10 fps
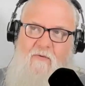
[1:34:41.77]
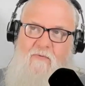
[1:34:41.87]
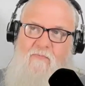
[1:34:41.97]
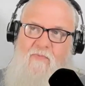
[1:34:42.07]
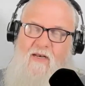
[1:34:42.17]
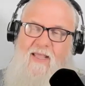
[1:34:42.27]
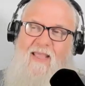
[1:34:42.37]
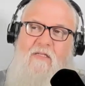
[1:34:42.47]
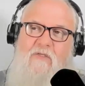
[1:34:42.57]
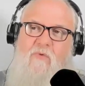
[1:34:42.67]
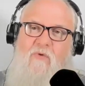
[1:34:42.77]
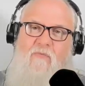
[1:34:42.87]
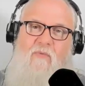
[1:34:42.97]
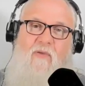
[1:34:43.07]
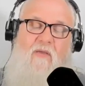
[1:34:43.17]
that ends
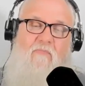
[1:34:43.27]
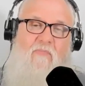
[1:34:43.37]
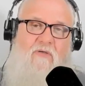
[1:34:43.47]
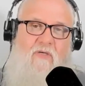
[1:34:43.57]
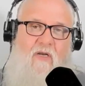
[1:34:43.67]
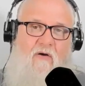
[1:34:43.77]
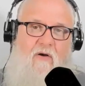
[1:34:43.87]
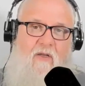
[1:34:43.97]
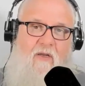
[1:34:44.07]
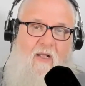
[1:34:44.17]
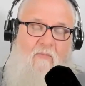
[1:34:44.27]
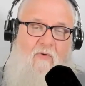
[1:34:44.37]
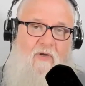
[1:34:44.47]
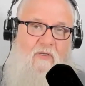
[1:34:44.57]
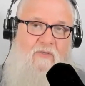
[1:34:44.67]
with me being a missionary in
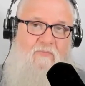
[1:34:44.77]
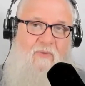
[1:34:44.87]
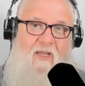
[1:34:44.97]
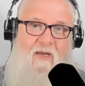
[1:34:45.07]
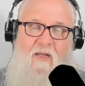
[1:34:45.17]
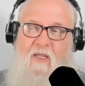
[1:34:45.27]
Almeria, Spain.